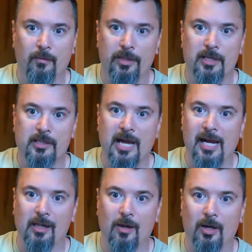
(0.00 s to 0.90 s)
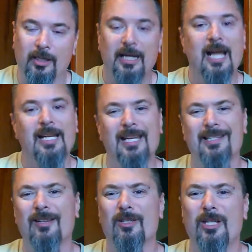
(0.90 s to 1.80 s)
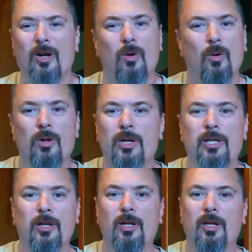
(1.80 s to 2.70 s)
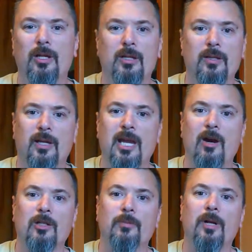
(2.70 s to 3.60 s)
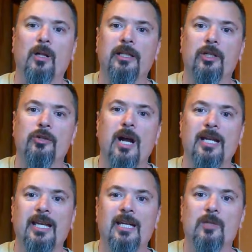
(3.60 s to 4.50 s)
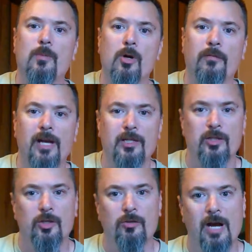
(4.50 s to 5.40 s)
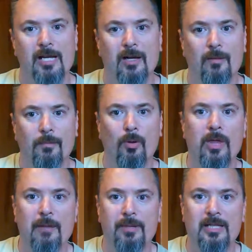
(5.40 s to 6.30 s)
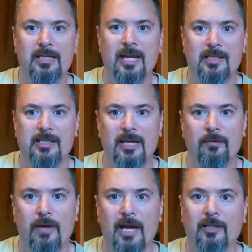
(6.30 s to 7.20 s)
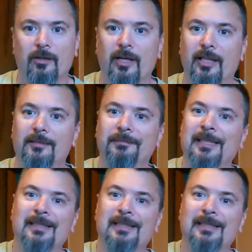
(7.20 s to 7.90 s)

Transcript: with his dialogue. And I get the character building, you're trying to get his motivations, you're trying to pull that PTSD factor in.